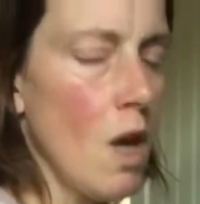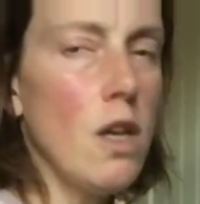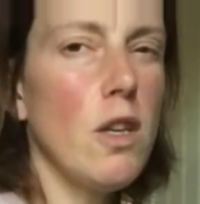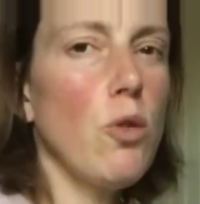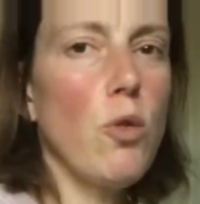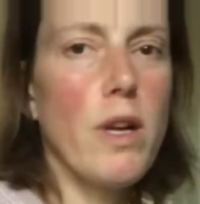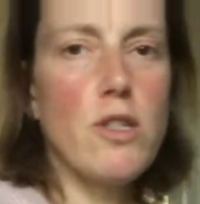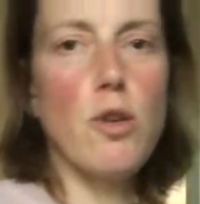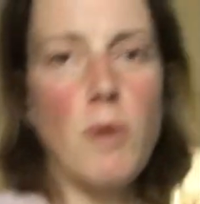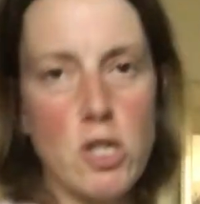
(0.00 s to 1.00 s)
Don't want to add
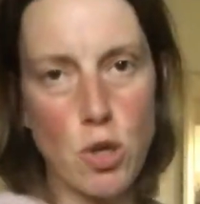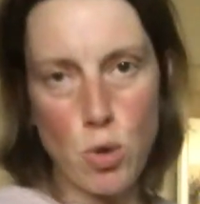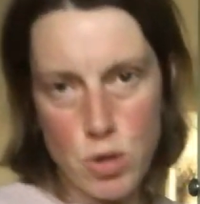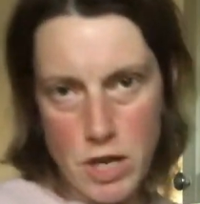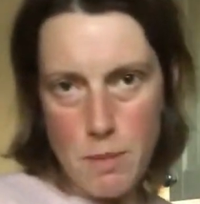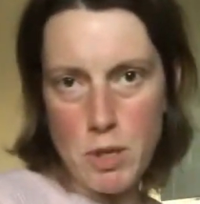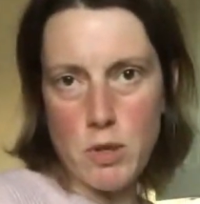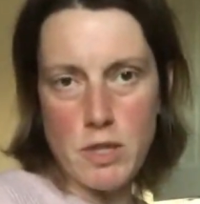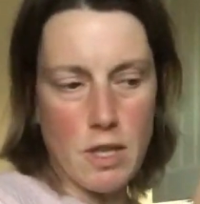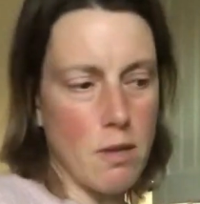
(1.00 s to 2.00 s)
too much courgette
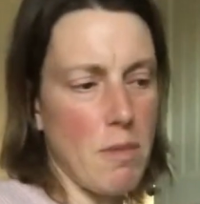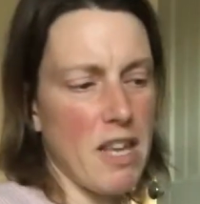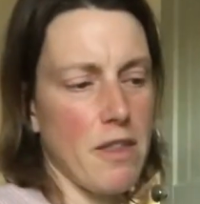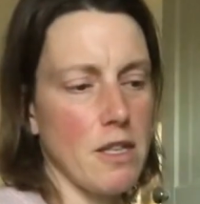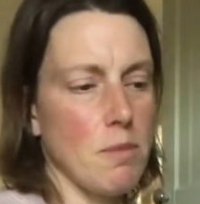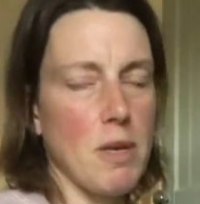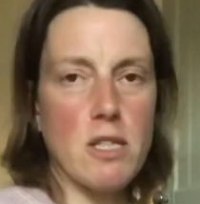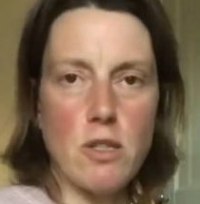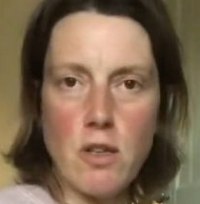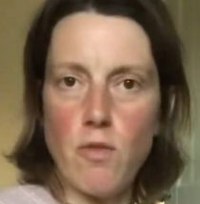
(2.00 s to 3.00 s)
because it can make things a bit
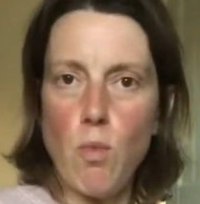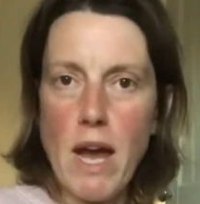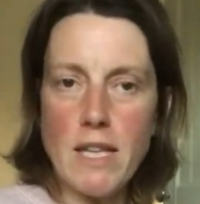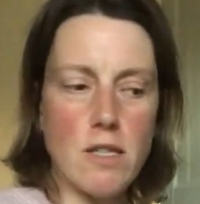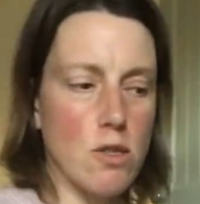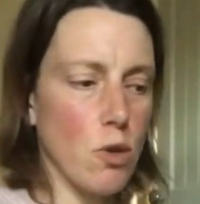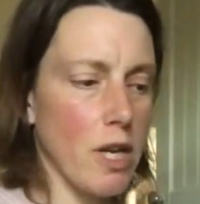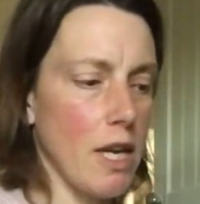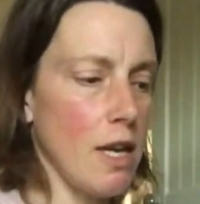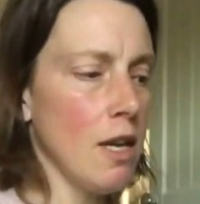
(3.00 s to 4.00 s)
sort of wet and
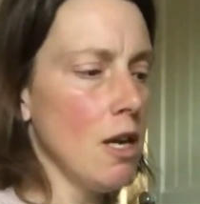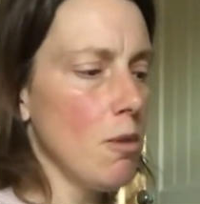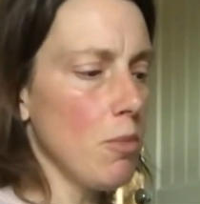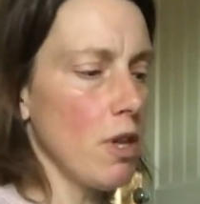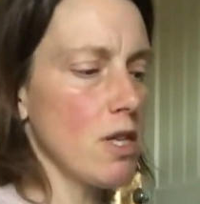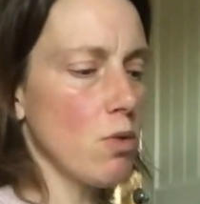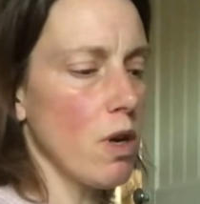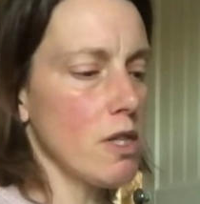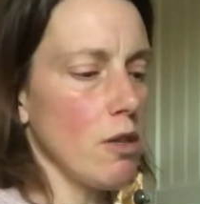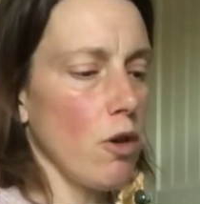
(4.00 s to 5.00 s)
soggy, but there's
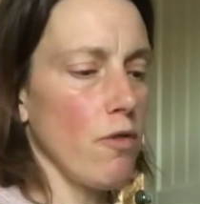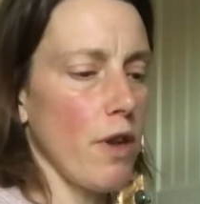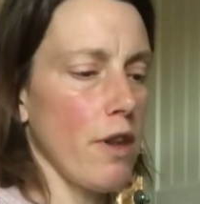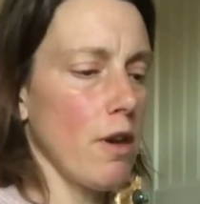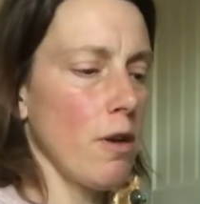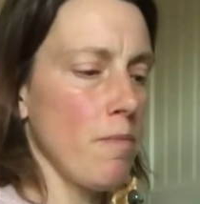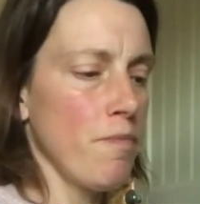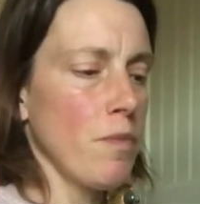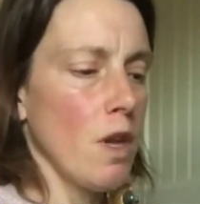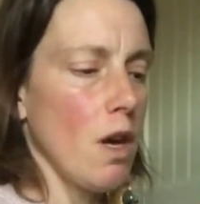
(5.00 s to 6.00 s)
quite a lot of other
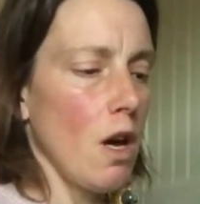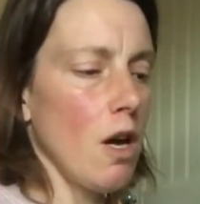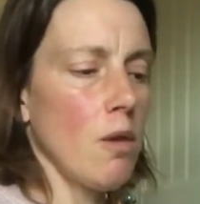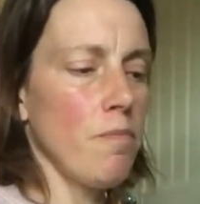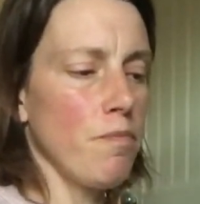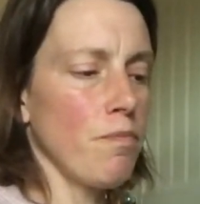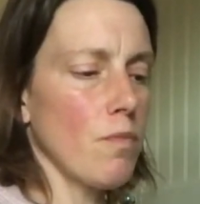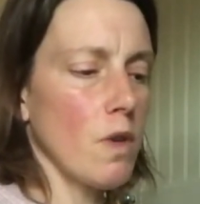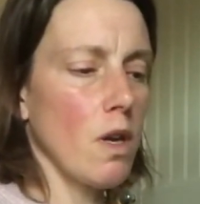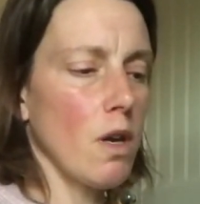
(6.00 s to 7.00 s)

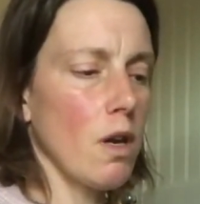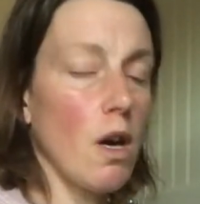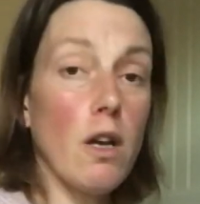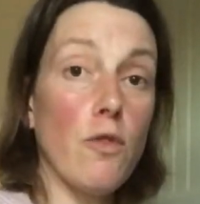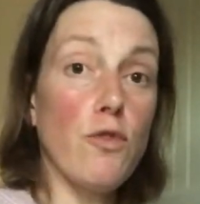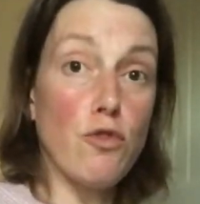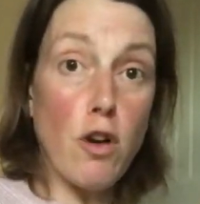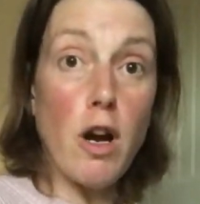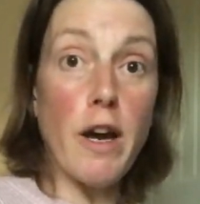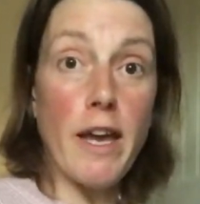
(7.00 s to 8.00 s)
kind of
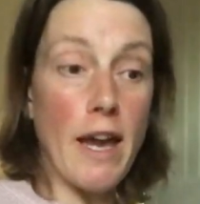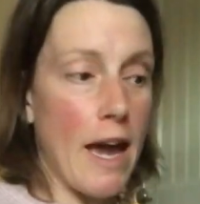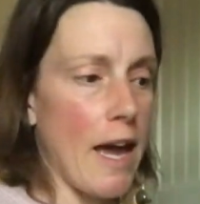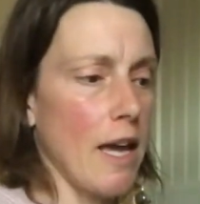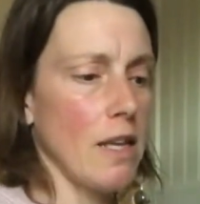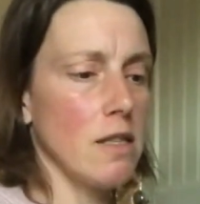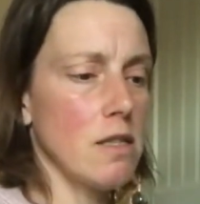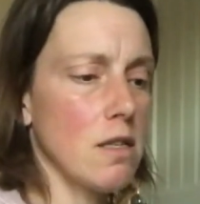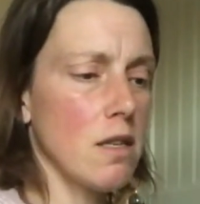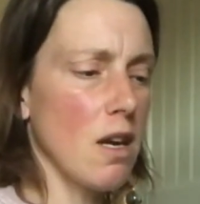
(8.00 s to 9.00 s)
dry and
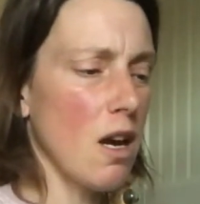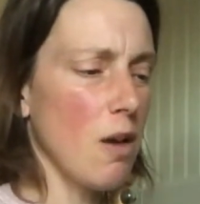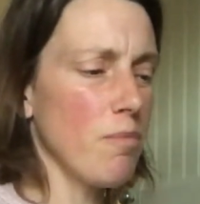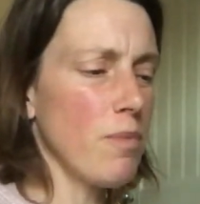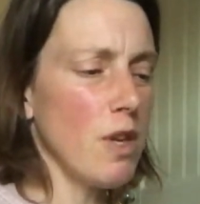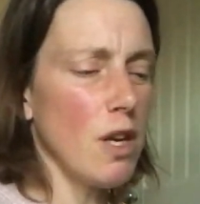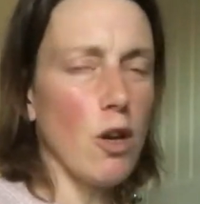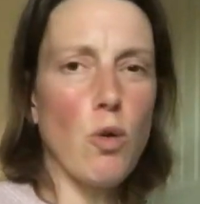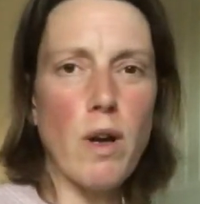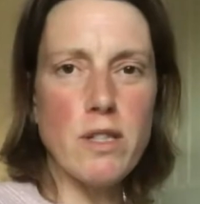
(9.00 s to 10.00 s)
you know,
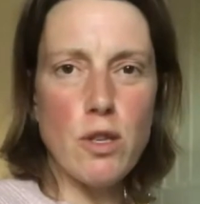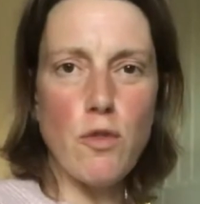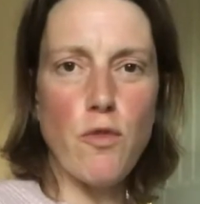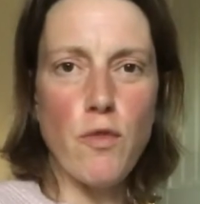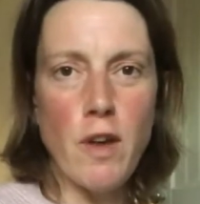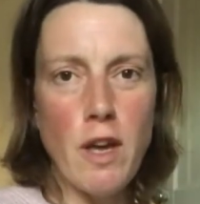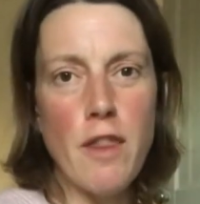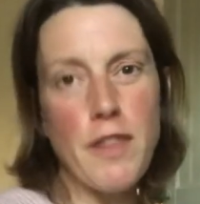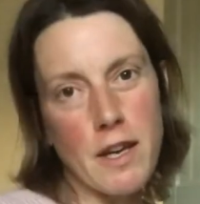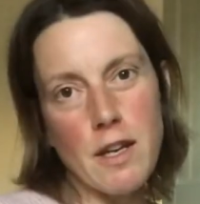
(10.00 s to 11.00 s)
quite sort of
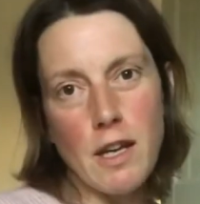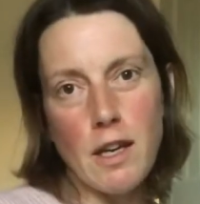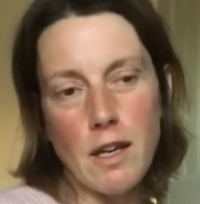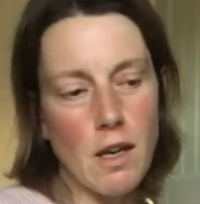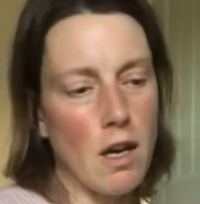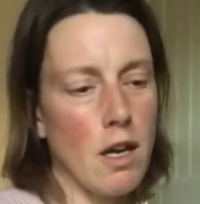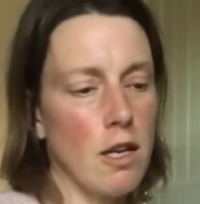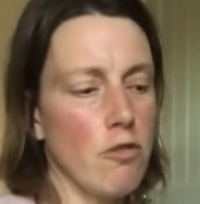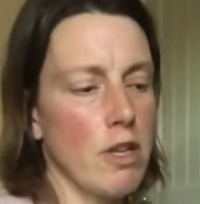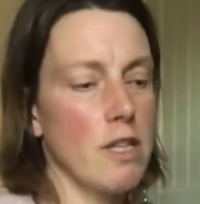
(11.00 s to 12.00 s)
thickening
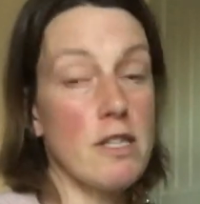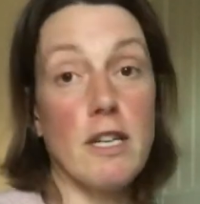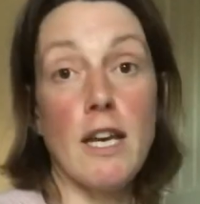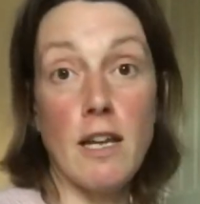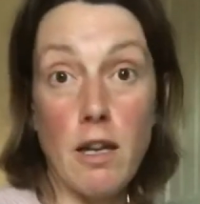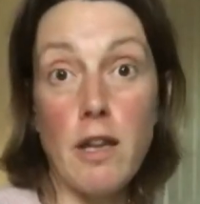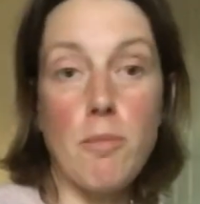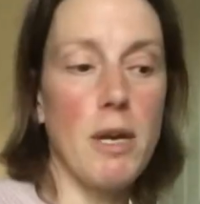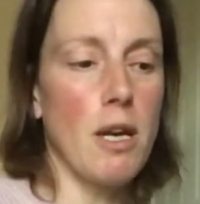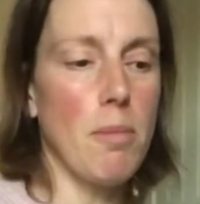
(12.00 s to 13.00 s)
ingredients in here, like the
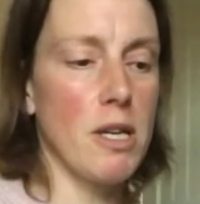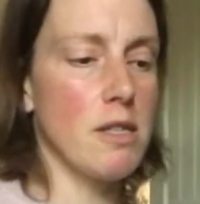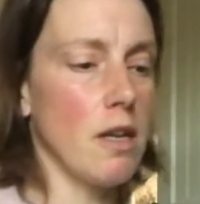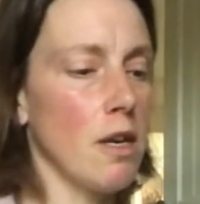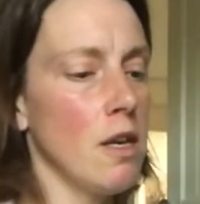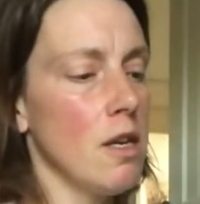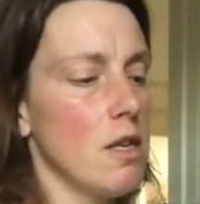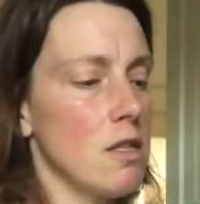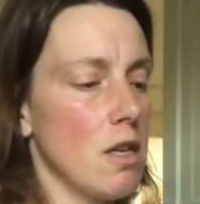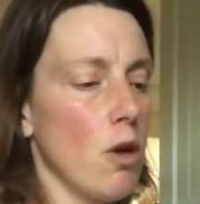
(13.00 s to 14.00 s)
peanut butter,
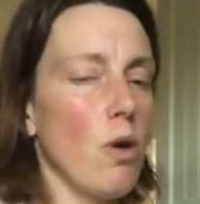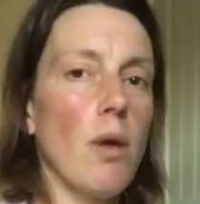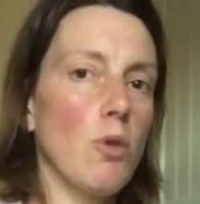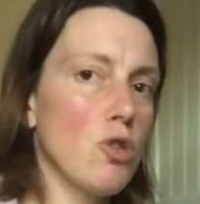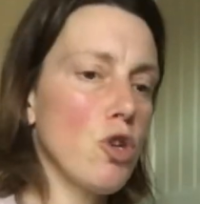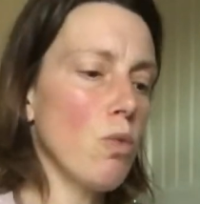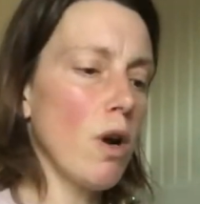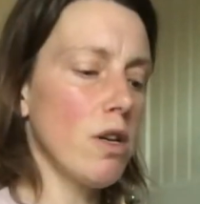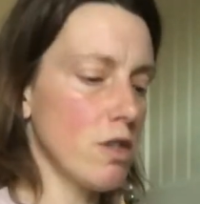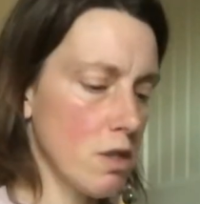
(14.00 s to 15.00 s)
so I'm not too
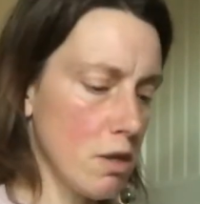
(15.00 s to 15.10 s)
worried just